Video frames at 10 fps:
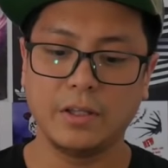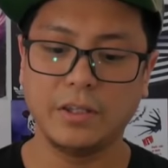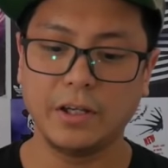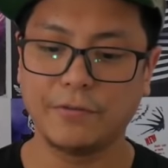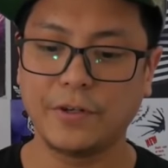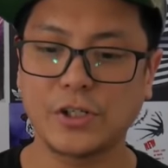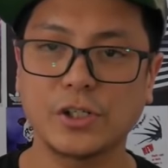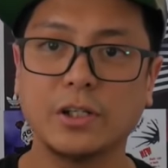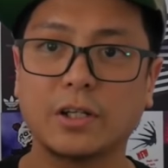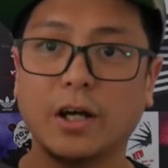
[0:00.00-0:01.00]
The
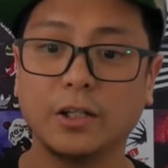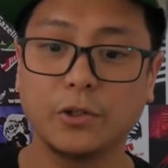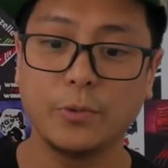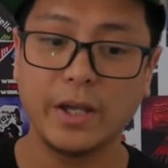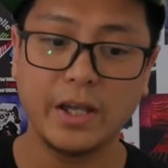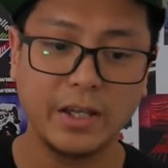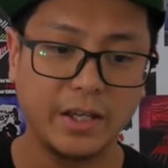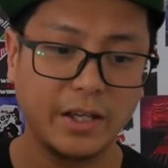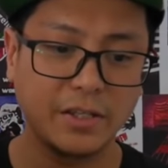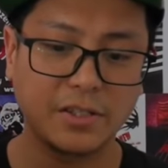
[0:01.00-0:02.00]
official colorway
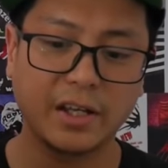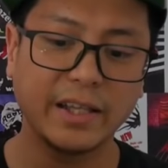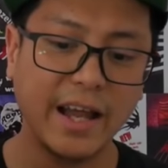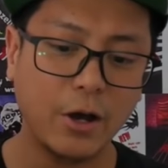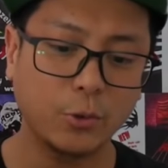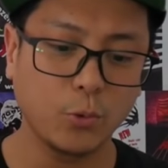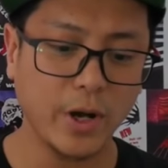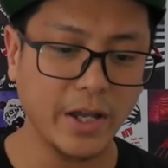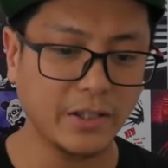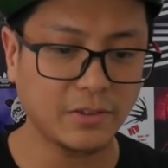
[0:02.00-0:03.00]
is Cloud
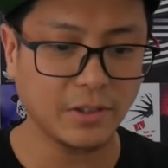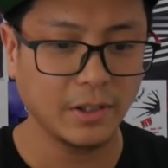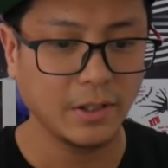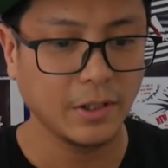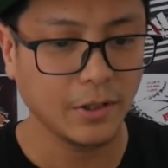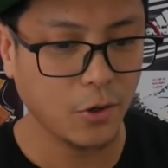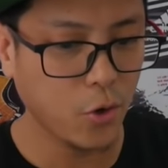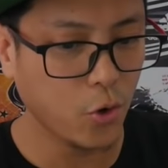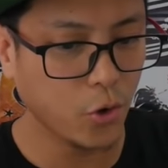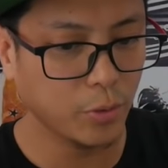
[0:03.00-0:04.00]
White,
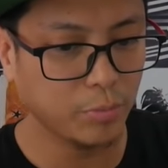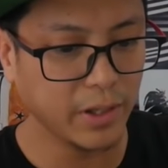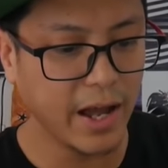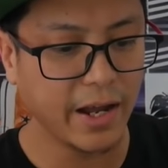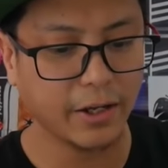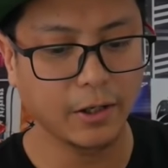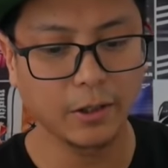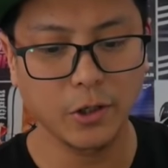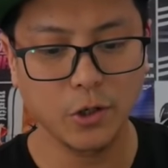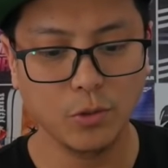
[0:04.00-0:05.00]
Core Black
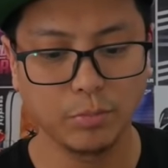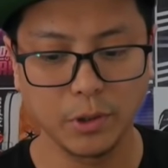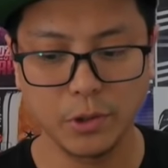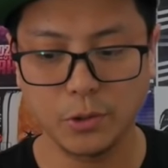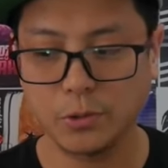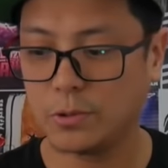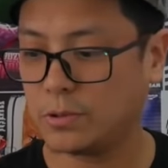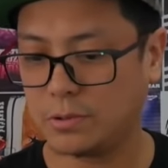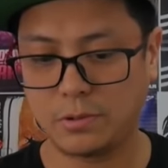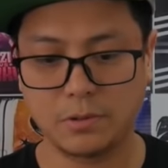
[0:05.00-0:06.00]
Glow Blue,
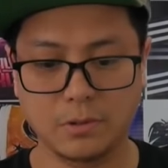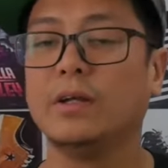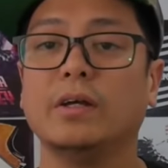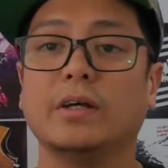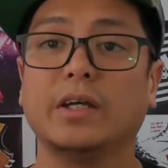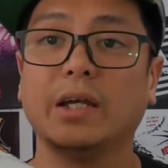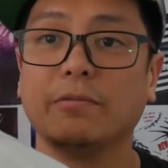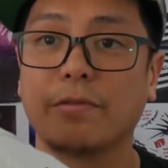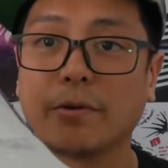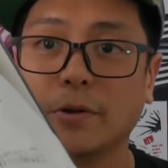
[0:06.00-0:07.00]

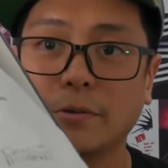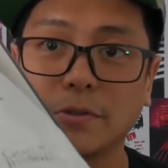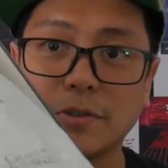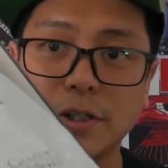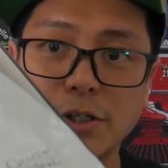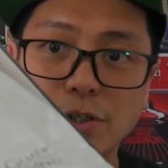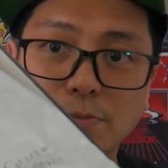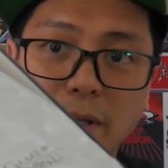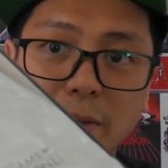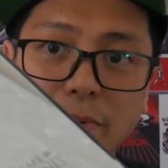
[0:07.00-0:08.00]
Game of Thrones tissue
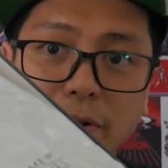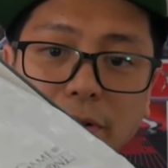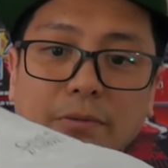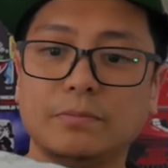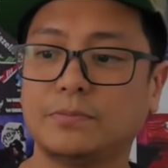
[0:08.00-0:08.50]
paper.